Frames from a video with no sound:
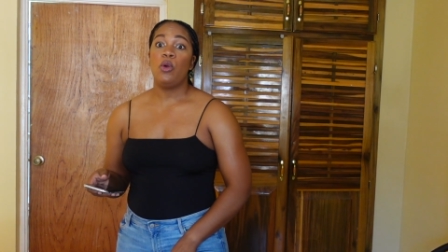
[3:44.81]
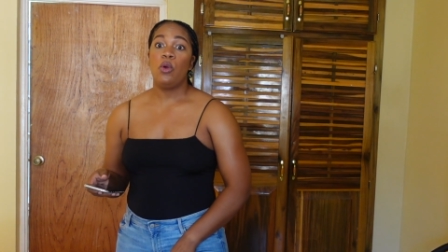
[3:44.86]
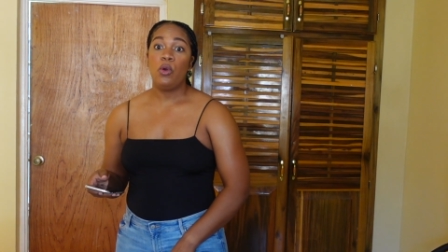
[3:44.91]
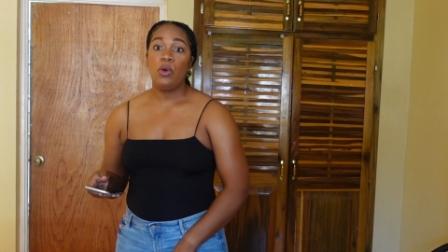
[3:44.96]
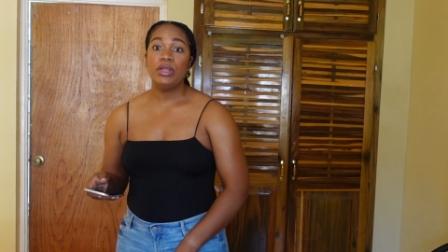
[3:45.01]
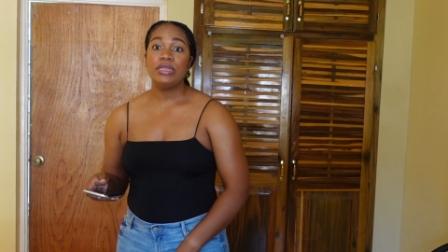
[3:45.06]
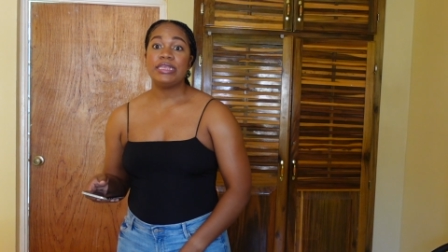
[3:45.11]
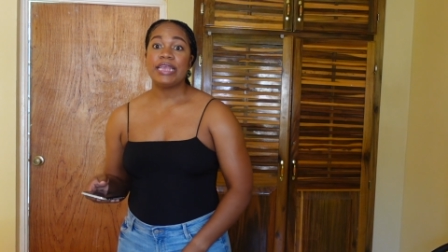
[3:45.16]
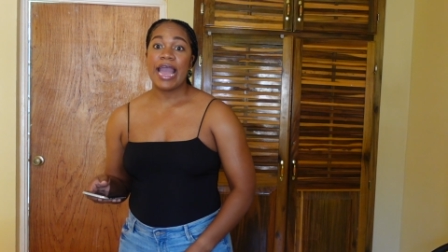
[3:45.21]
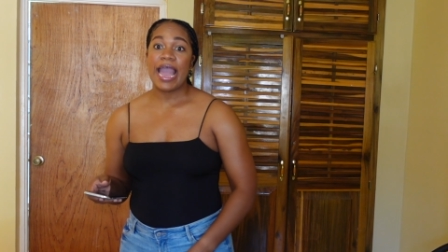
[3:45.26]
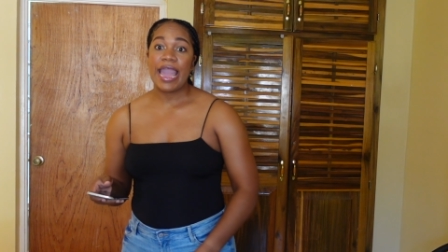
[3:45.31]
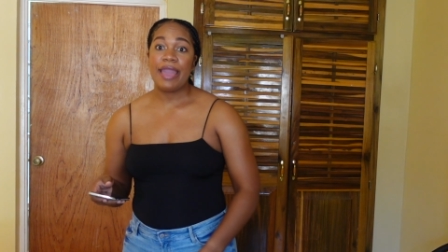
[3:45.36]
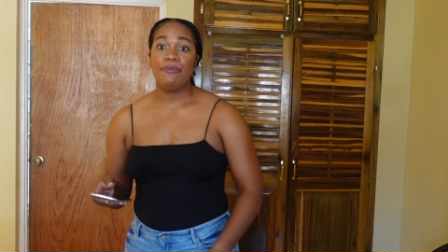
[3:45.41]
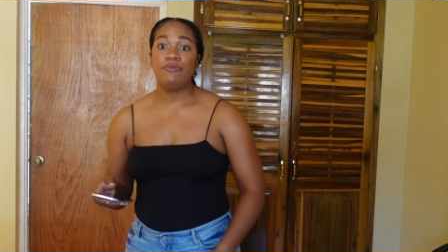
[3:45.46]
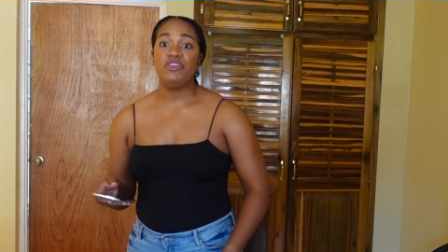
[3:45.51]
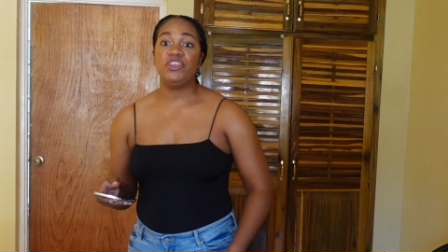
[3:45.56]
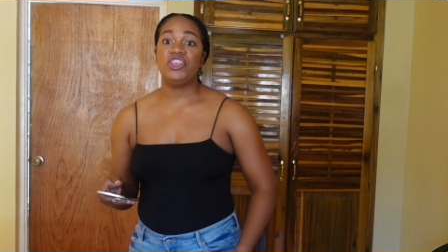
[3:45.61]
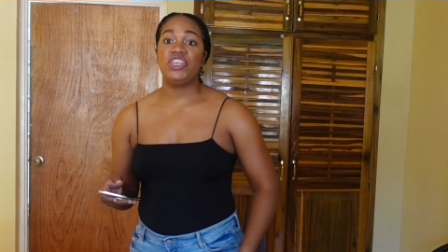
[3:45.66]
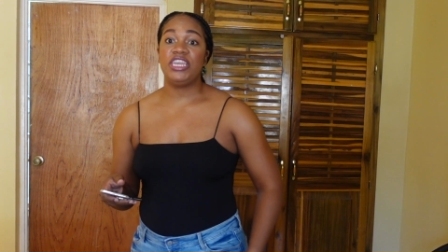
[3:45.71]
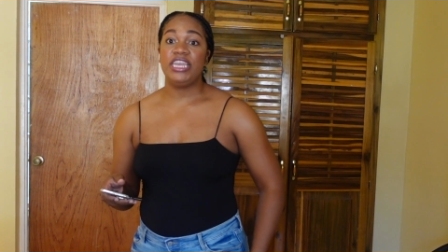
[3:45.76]

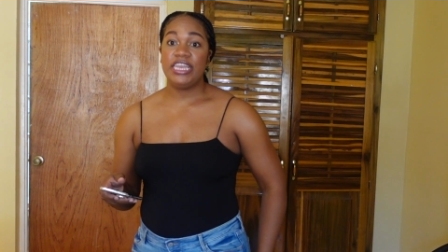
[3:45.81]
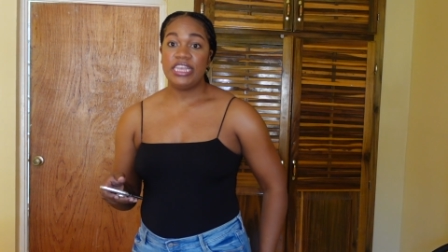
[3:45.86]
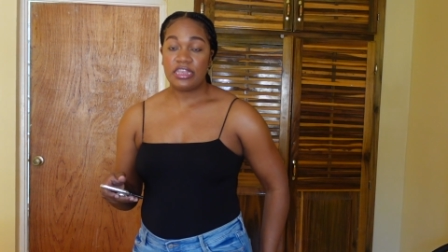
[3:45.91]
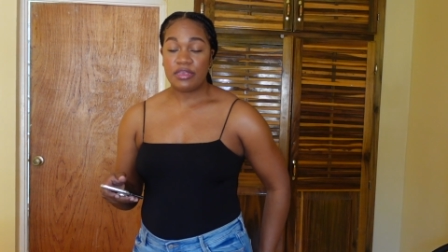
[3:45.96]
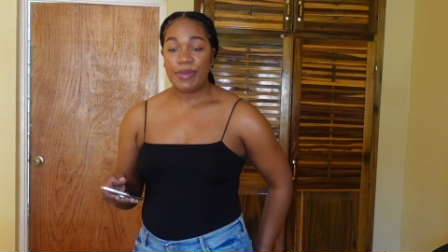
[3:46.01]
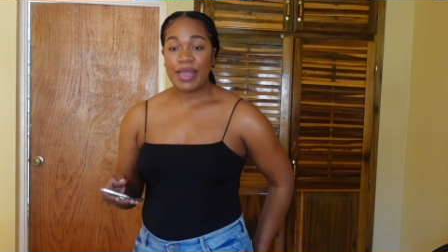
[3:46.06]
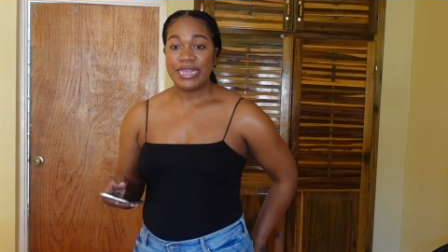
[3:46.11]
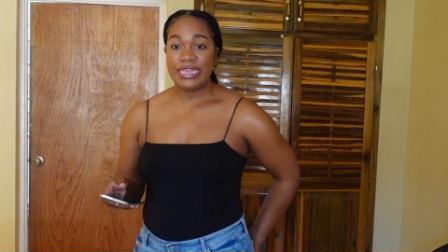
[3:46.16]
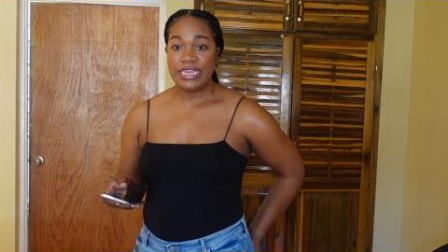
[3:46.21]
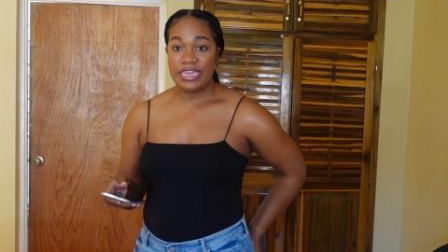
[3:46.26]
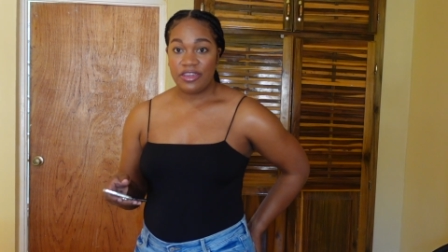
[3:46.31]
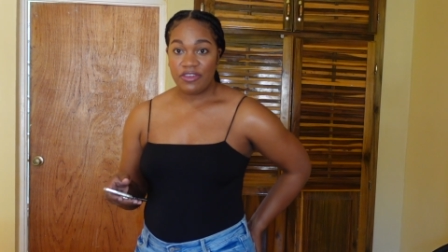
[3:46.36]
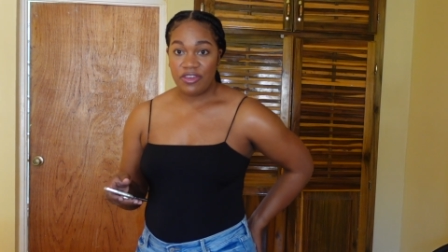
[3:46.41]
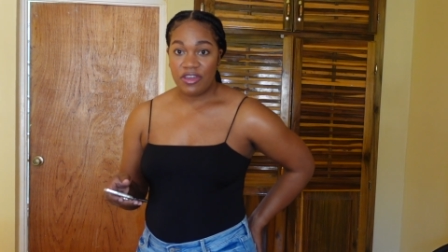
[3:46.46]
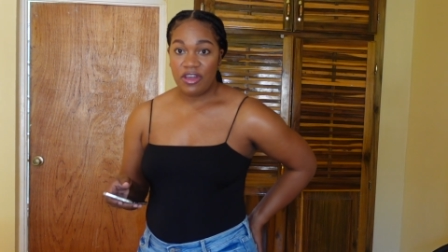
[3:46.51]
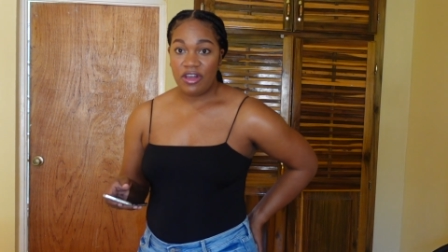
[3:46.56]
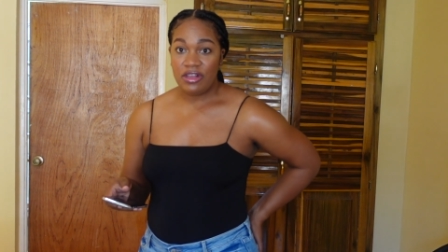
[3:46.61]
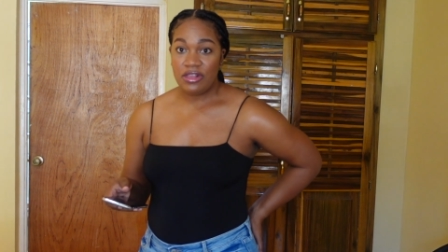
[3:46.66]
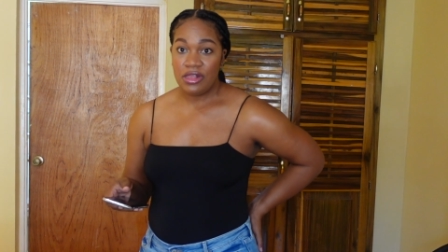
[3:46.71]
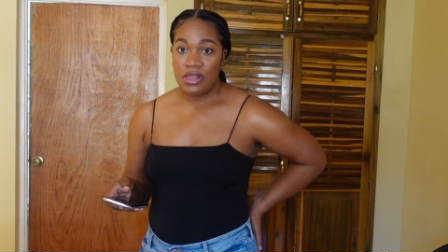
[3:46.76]
old-time jeans
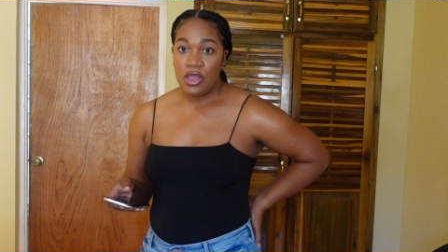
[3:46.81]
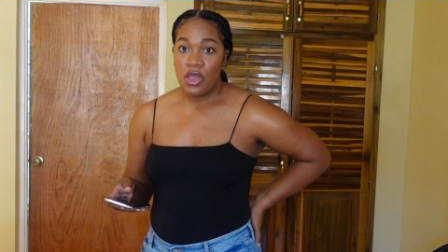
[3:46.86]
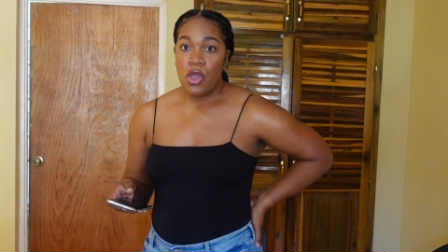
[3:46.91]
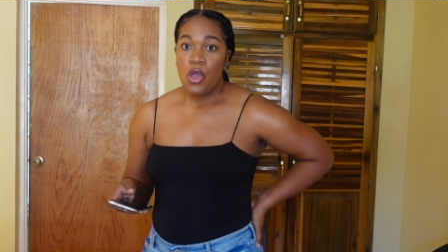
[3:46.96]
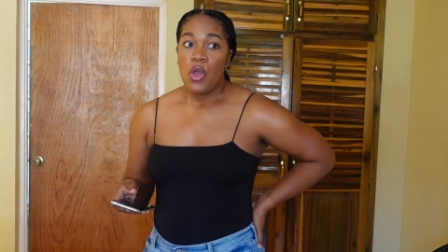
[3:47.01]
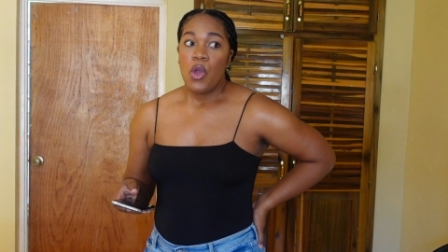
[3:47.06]
material